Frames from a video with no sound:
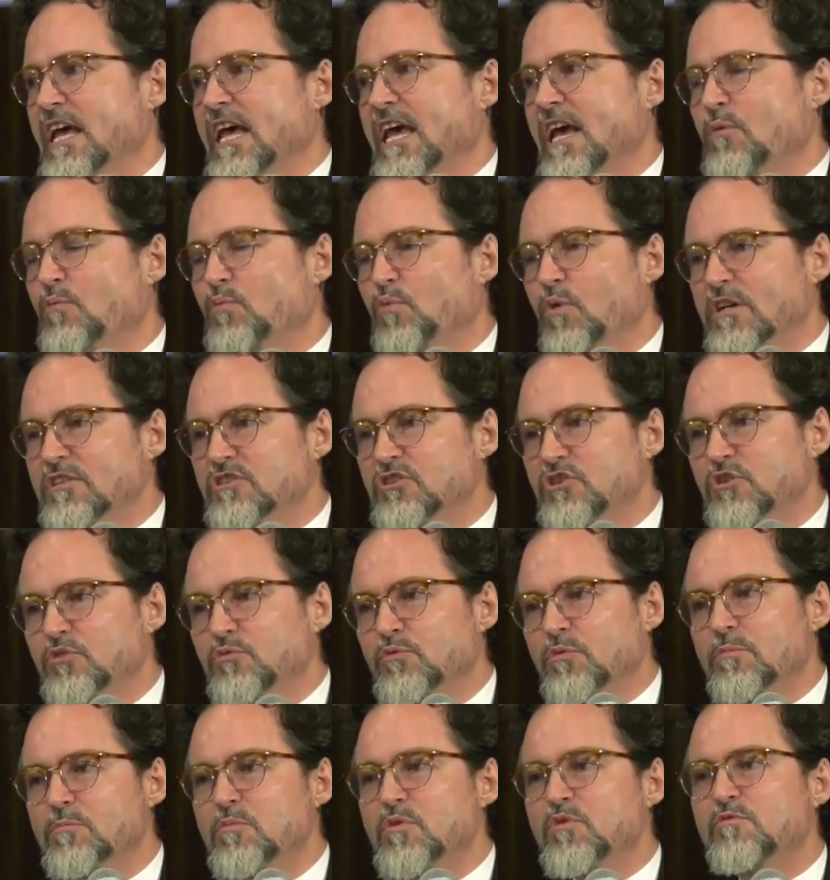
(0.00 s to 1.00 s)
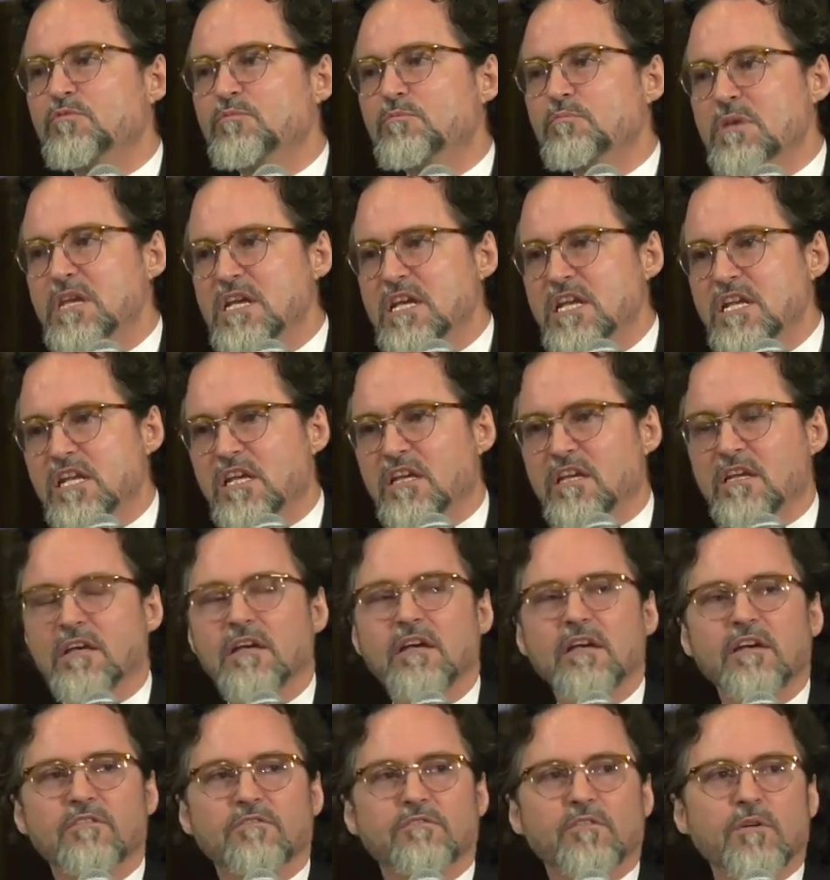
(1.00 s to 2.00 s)
And once you remove meaning
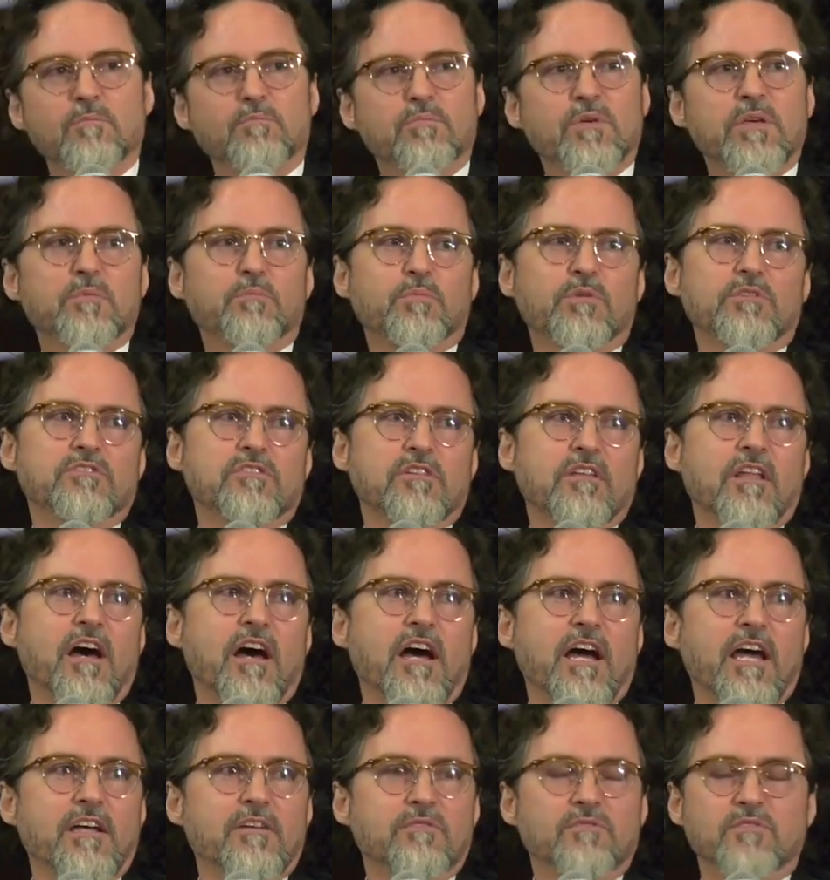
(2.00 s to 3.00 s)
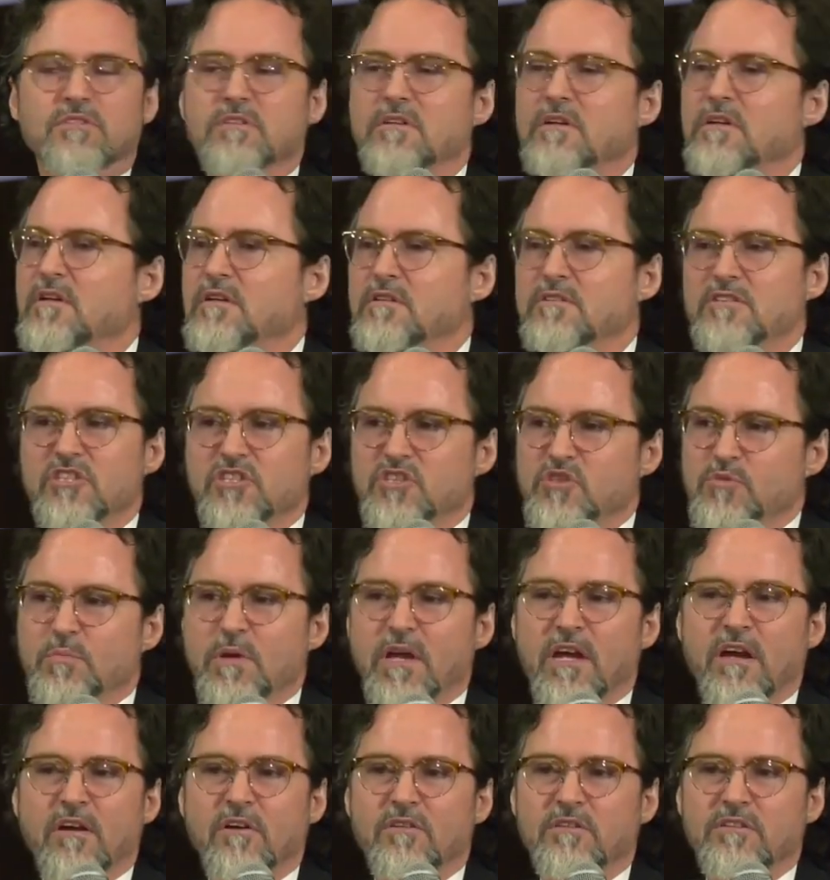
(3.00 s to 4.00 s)
from people's lives,
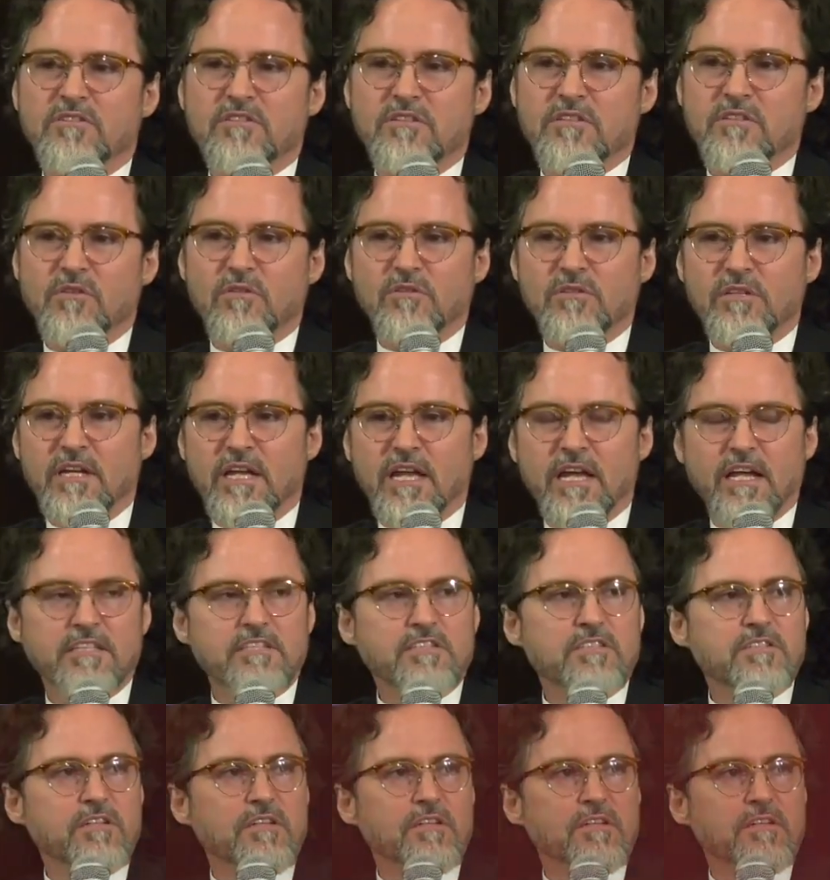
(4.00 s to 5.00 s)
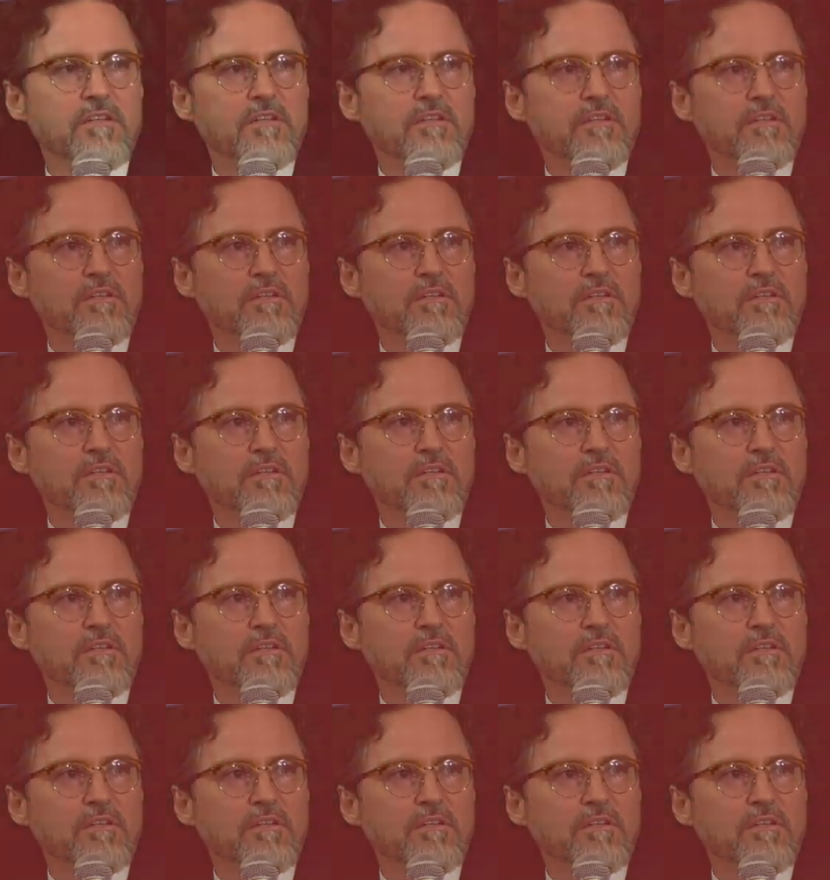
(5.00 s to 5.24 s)
despair is the only answer.